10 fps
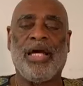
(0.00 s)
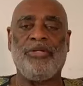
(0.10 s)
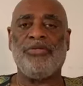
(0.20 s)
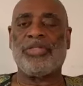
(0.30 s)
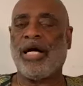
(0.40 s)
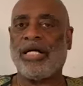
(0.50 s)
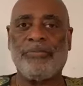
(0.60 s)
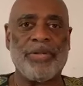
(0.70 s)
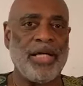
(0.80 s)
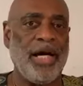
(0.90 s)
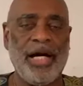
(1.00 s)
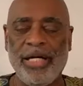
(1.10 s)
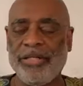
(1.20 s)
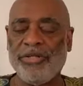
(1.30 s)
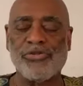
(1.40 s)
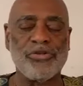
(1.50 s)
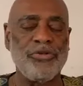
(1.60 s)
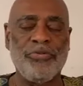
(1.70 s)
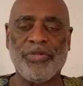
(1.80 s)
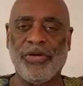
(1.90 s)
and you start applying the
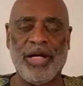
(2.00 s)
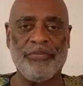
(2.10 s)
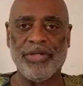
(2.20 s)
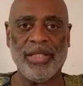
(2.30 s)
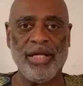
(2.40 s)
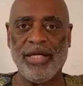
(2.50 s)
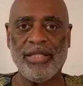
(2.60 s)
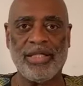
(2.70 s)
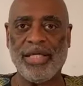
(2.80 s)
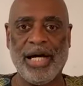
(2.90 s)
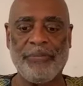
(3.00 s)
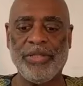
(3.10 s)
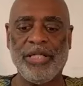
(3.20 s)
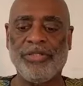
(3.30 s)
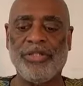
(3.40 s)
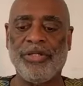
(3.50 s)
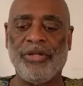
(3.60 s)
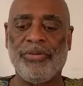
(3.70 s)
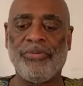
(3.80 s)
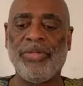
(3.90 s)
truth to everything that's happening to
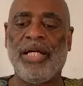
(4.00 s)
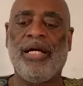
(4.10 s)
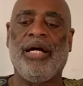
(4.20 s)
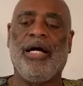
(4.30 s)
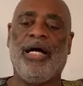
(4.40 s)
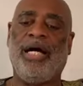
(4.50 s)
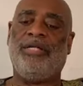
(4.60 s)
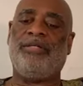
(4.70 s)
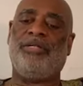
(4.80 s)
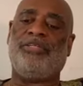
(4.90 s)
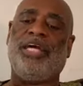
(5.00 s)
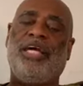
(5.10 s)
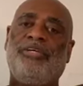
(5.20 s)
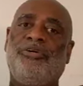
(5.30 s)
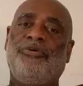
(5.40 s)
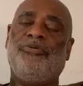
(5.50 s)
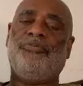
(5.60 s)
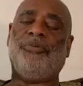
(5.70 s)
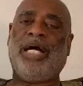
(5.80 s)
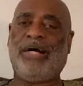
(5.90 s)
you. And then
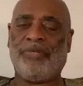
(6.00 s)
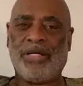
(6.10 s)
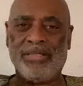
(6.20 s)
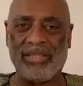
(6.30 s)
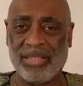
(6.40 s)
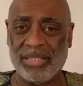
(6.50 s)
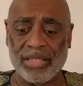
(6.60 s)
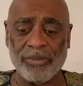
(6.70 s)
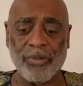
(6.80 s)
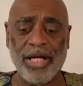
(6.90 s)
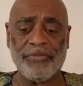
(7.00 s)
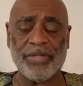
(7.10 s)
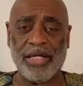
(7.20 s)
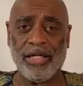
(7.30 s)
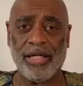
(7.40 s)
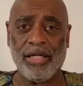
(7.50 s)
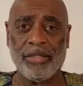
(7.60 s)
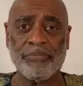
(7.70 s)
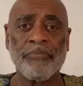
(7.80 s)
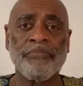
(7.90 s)
you will have a consistent way of
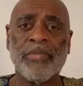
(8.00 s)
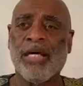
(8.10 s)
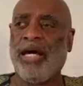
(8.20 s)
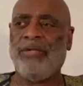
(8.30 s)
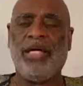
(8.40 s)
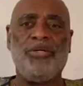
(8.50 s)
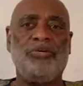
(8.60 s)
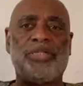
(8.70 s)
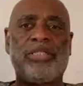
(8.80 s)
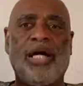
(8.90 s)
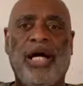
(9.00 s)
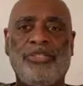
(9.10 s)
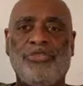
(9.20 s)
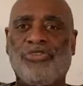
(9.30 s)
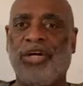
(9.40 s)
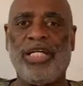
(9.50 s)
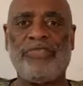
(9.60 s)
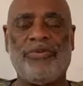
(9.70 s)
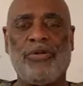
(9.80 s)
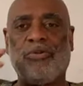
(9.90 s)
thinking, and then you will start to
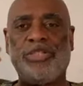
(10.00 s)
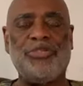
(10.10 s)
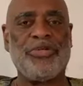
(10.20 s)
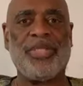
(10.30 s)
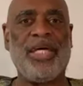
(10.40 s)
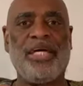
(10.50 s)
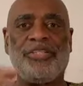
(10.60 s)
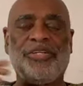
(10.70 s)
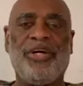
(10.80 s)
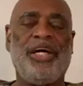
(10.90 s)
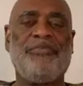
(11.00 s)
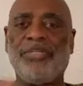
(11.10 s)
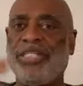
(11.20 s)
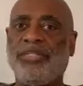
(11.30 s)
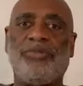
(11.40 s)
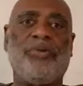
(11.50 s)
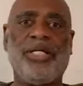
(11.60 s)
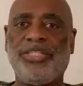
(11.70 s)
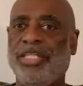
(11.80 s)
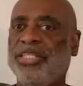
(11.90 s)
transfer what you're thinking to every
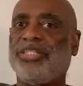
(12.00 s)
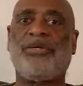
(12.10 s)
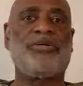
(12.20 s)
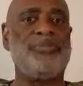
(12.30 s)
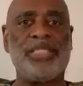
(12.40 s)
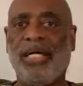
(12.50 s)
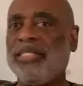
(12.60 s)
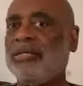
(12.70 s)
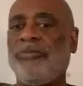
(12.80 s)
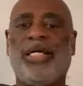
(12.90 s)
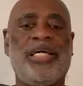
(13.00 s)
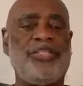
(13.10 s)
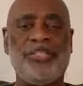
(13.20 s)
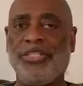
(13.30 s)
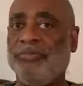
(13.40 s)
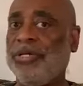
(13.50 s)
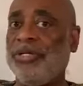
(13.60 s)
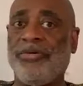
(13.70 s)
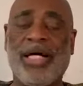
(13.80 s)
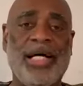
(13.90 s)
situation and circumstance and relationship
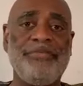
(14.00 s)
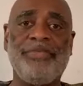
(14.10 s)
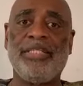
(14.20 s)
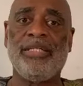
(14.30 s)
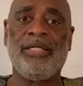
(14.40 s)
in your life.